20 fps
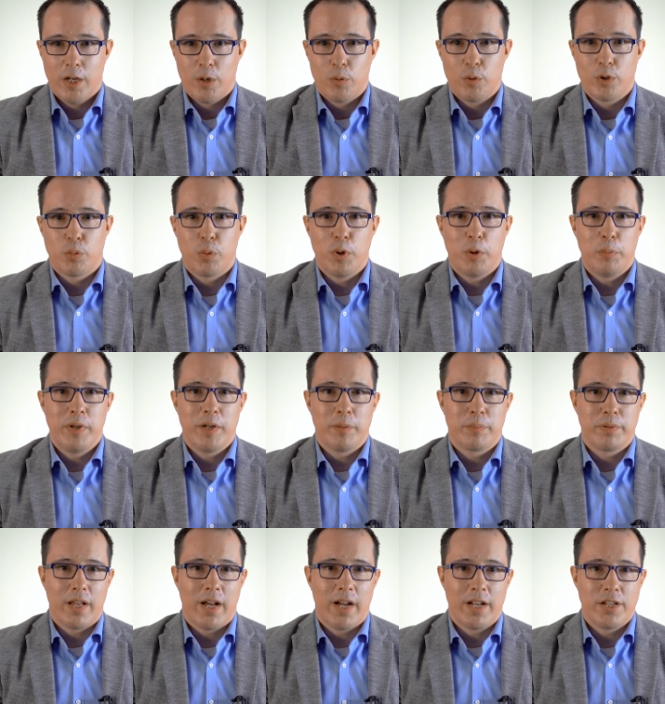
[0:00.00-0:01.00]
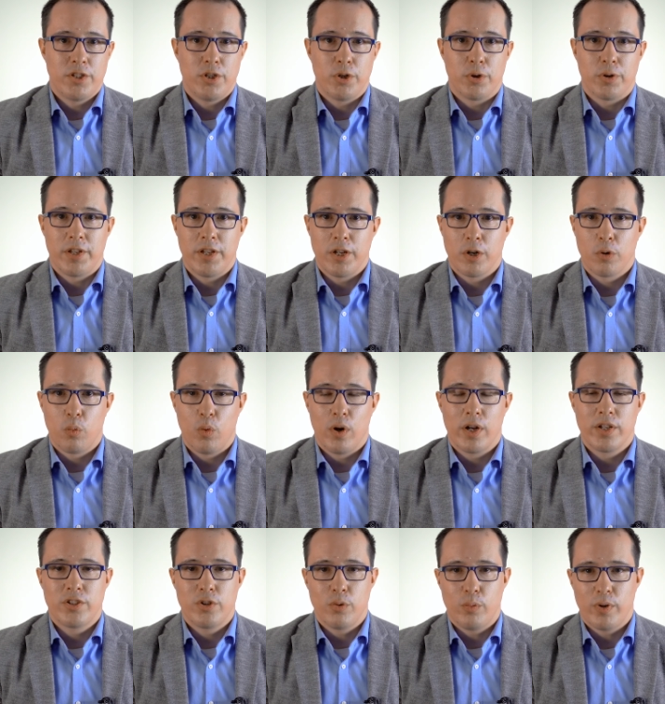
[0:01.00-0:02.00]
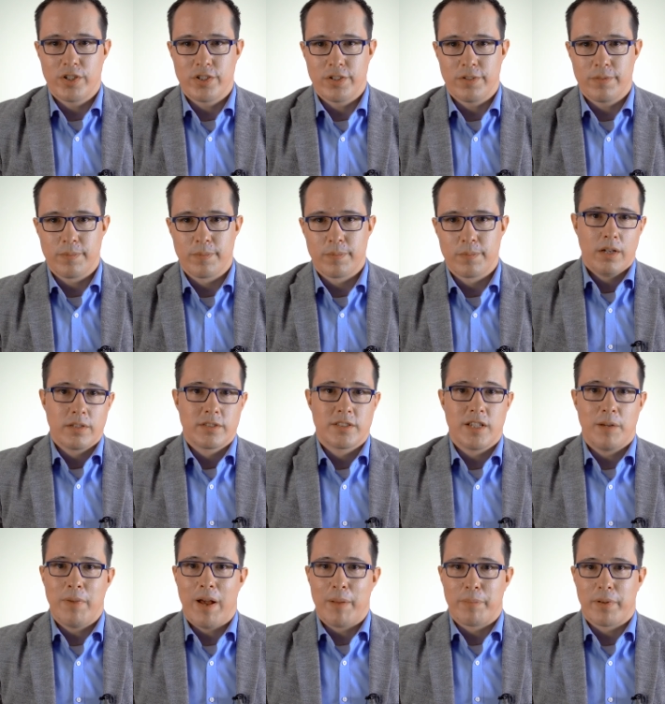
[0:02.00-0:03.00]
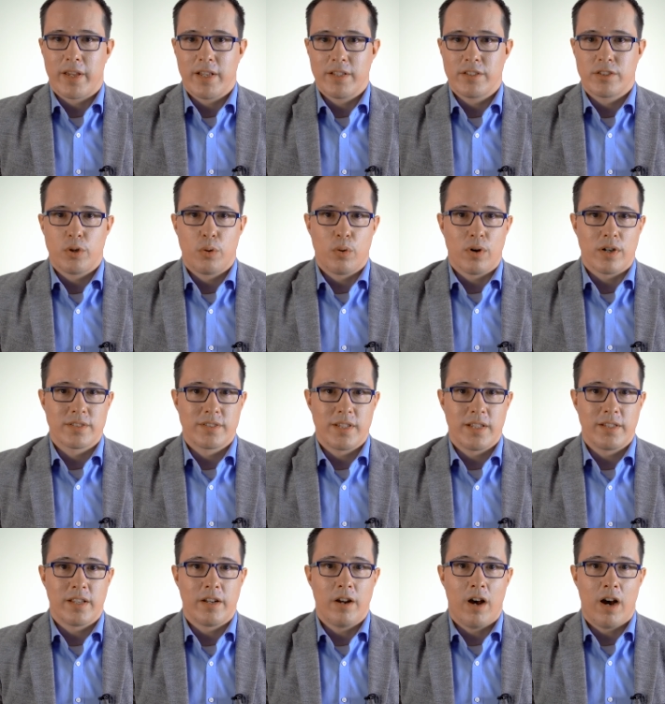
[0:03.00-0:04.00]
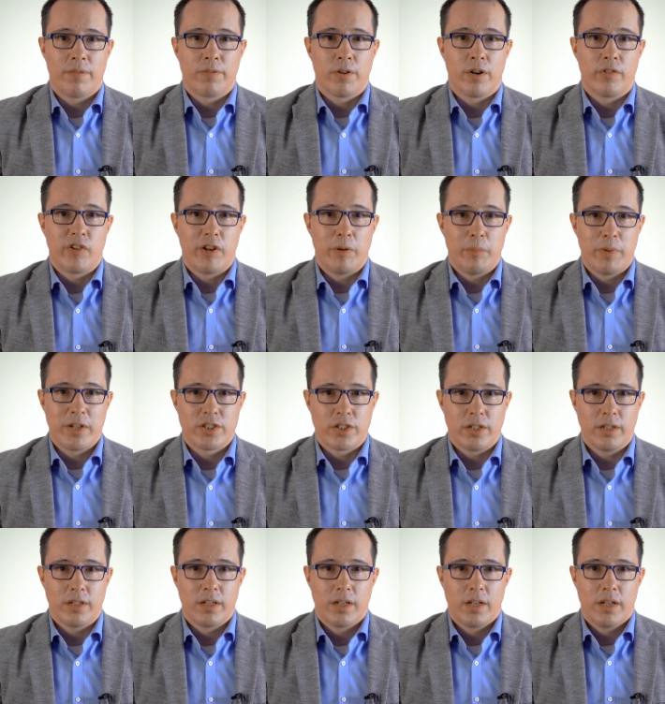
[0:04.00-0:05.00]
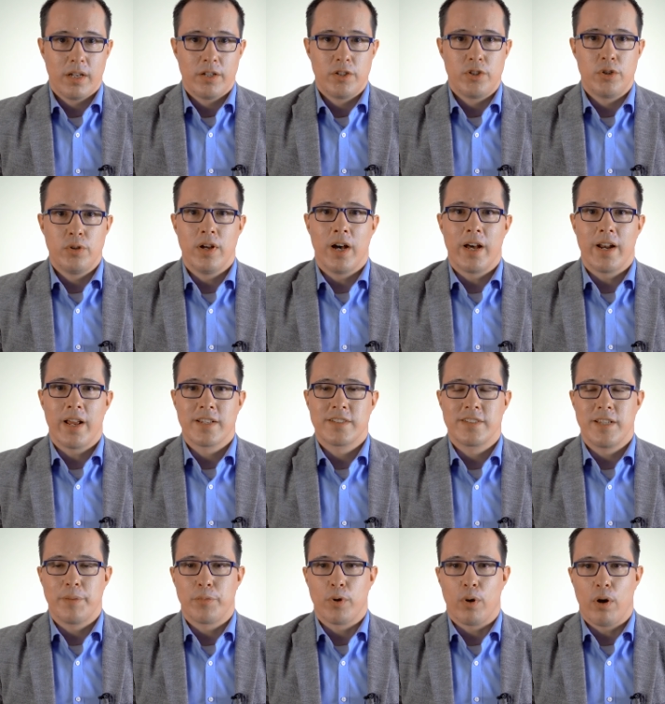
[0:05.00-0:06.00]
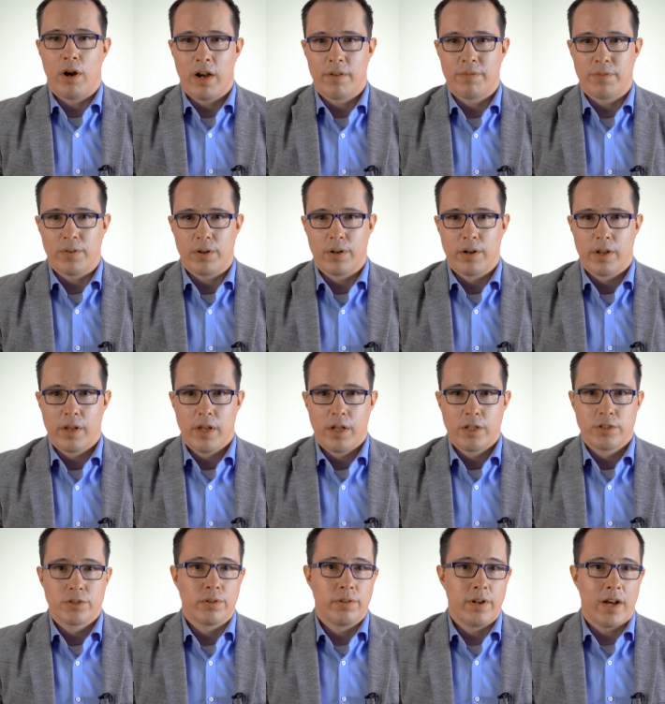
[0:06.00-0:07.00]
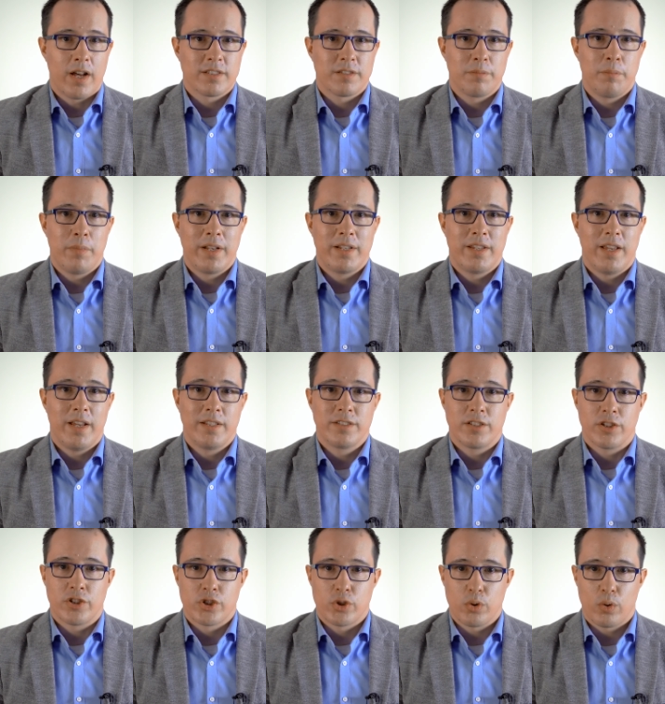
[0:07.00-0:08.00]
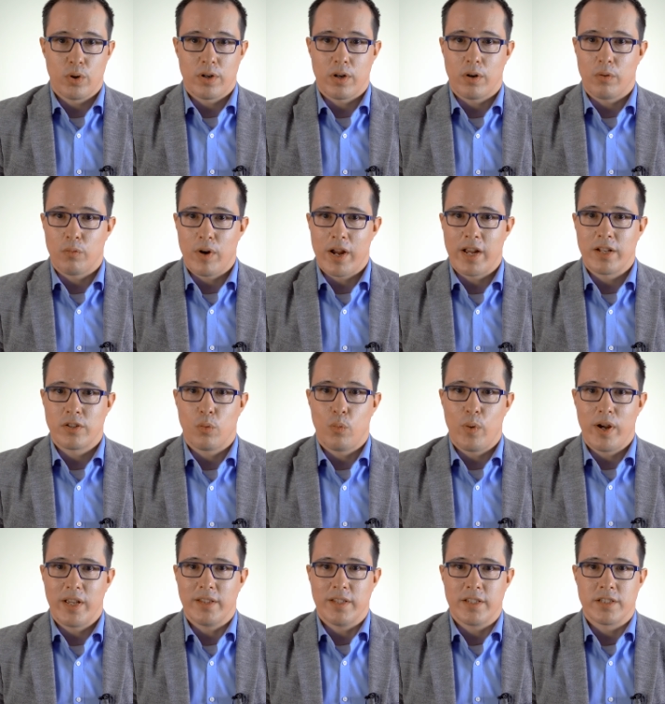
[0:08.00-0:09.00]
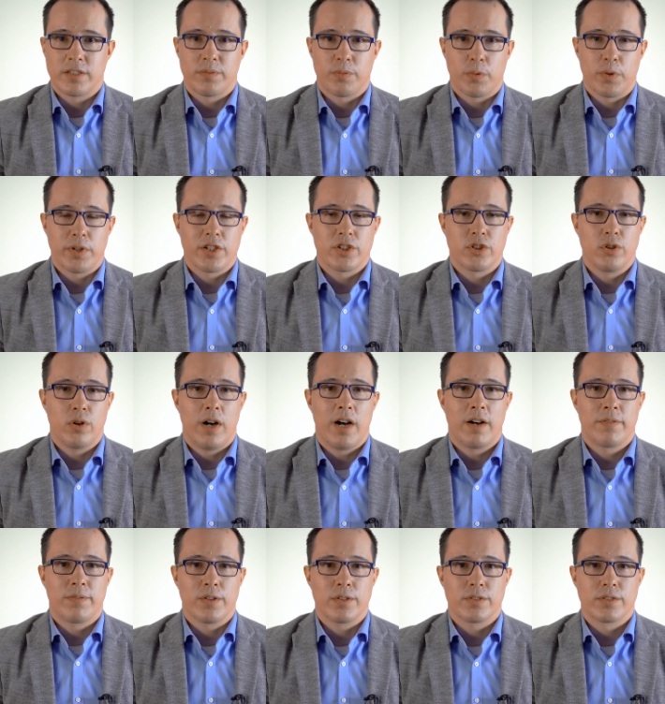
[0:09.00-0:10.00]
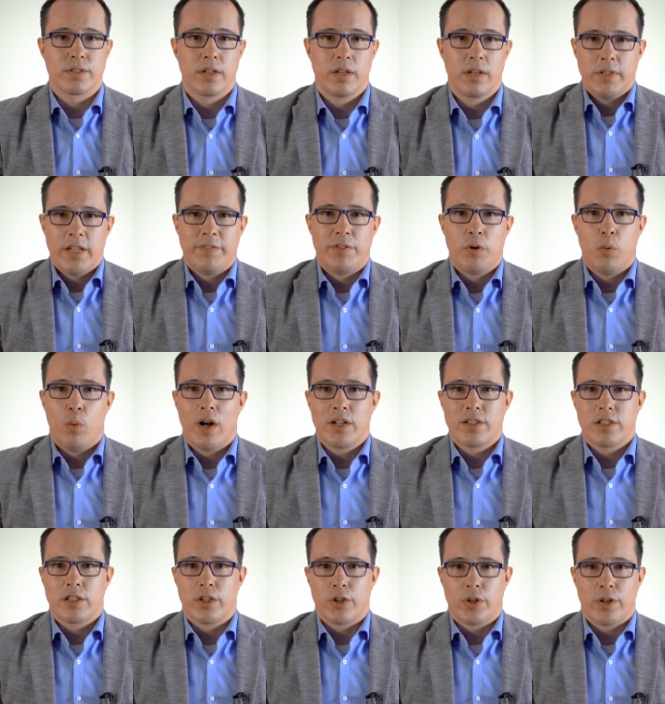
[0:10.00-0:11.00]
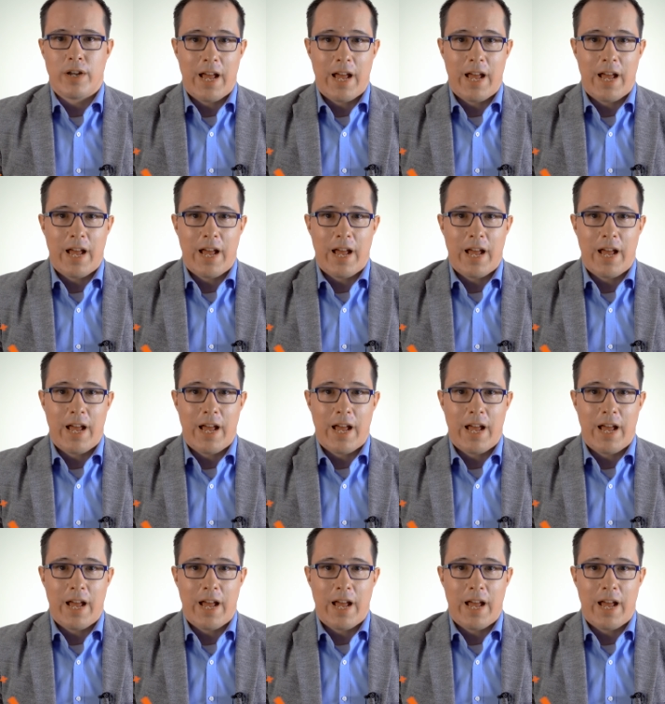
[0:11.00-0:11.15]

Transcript: which will be applied to your year one tuition. Some applicants who are sent an offer of admission do not accept their offer, so N O S M maintains a short ranked waitlist for additional offers. If you want to learn